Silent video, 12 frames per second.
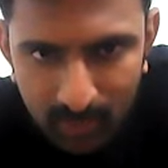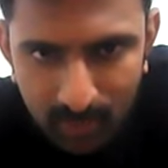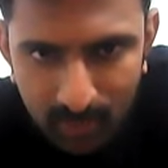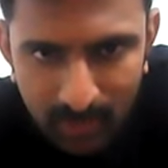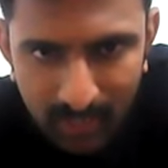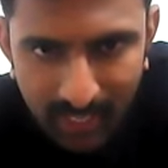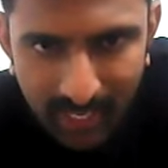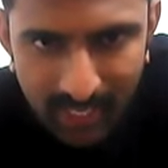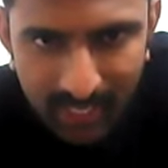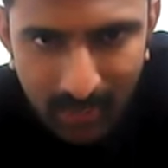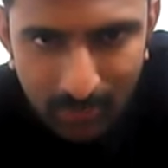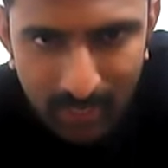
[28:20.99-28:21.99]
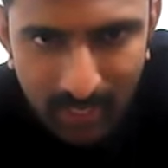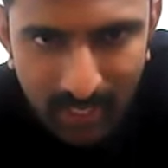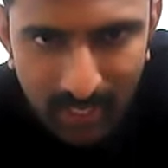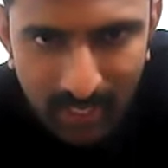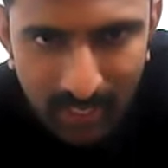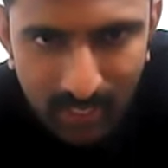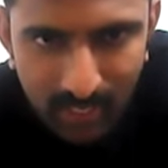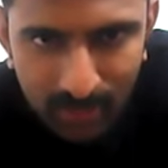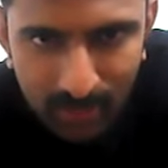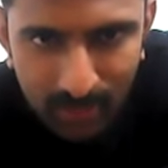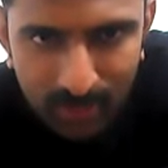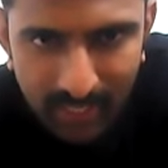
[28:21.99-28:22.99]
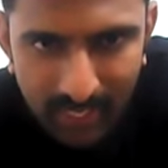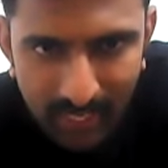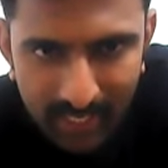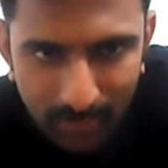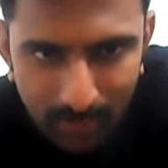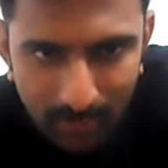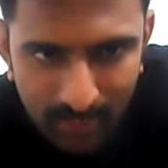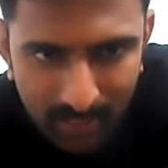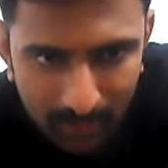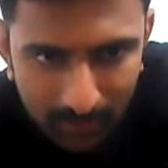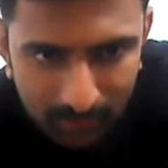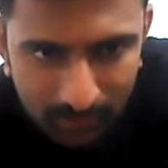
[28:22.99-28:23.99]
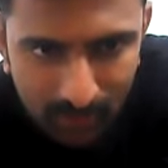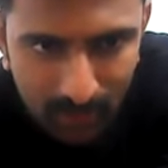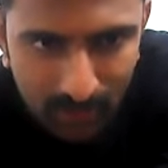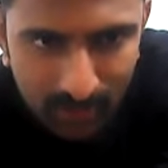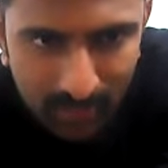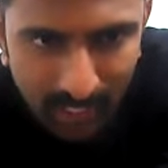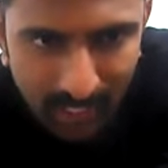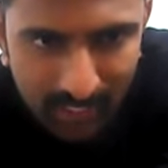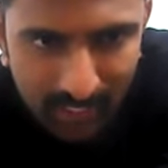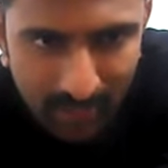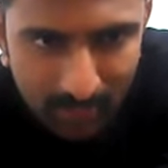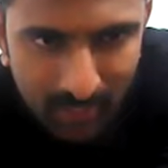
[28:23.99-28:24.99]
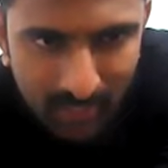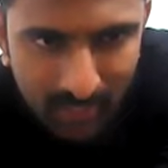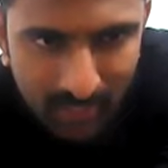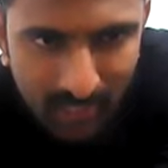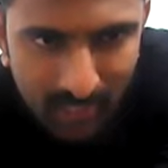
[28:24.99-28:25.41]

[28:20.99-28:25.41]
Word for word: don't carry umbrella, don't carry umbrella, don't carry umbrella,